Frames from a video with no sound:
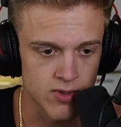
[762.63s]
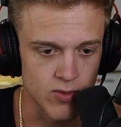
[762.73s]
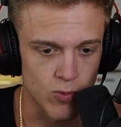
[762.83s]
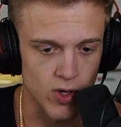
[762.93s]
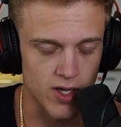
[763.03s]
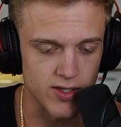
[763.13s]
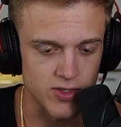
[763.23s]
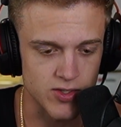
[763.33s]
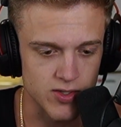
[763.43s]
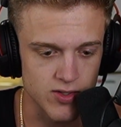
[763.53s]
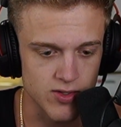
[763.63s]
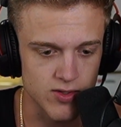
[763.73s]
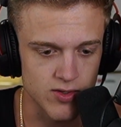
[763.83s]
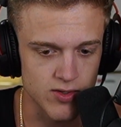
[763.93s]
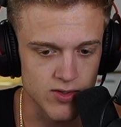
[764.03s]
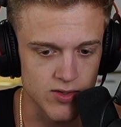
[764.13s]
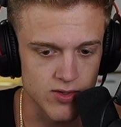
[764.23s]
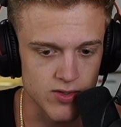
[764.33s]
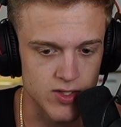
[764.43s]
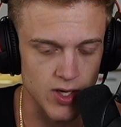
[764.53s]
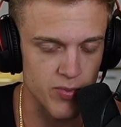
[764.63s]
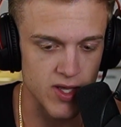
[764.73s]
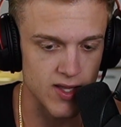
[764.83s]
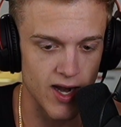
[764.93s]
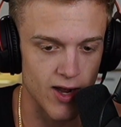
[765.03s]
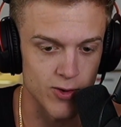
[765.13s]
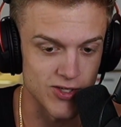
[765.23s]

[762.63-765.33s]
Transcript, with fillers: was something that I always